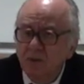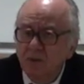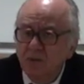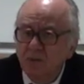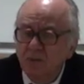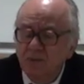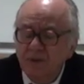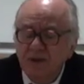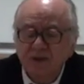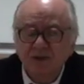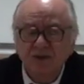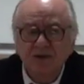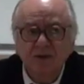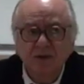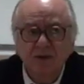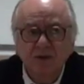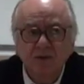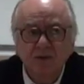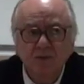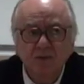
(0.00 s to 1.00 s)
which
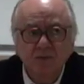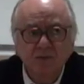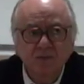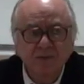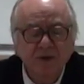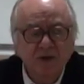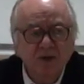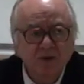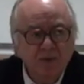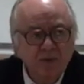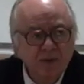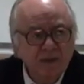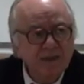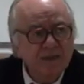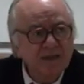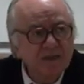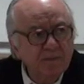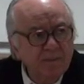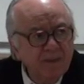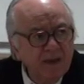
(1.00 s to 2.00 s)
we could
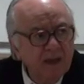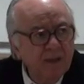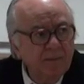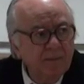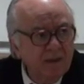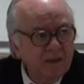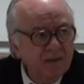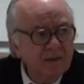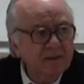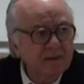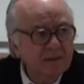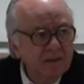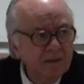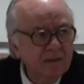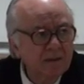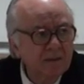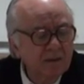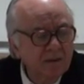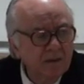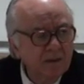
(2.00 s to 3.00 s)
experiment,
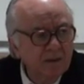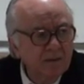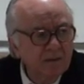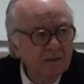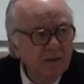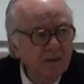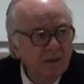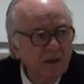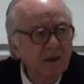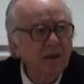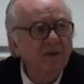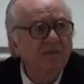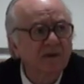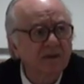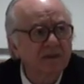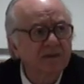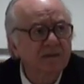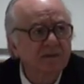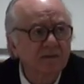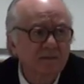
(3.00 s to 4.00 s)
all of
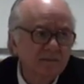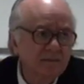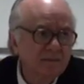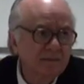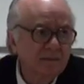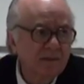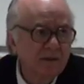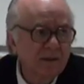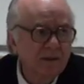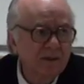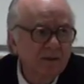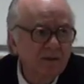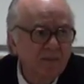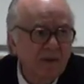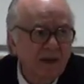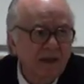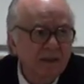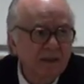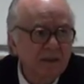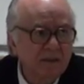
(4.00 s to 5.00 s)
us in
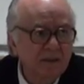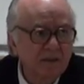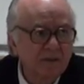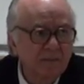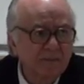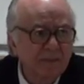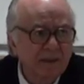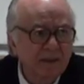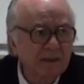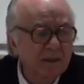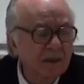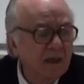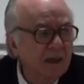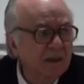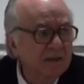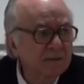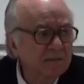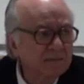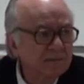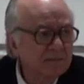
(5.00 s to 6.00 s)
humanity of
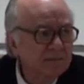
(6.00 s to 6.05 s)
mankind,